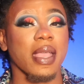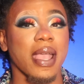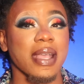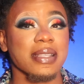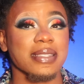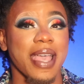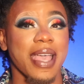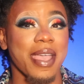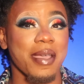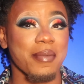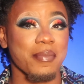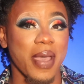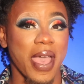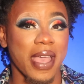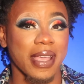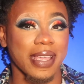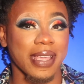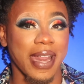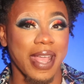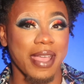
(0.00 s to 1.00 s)
guys, I am
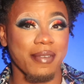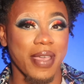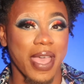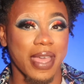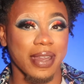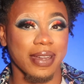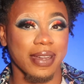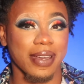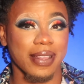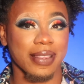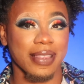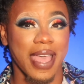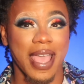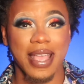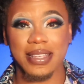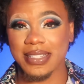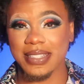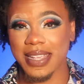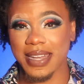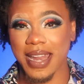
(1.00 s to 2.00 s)
back and I have added a
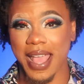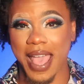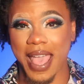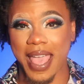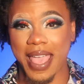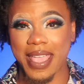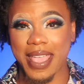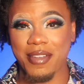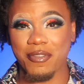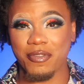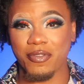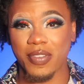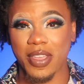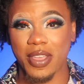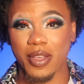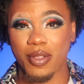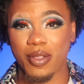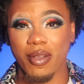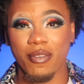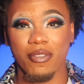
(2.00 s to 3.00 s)
lash and I
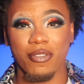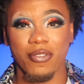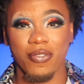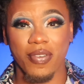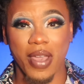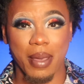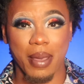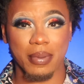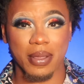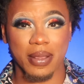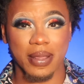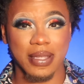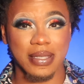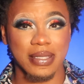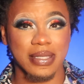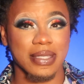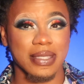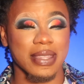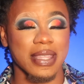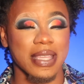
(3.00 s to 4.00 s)
feel fabulous.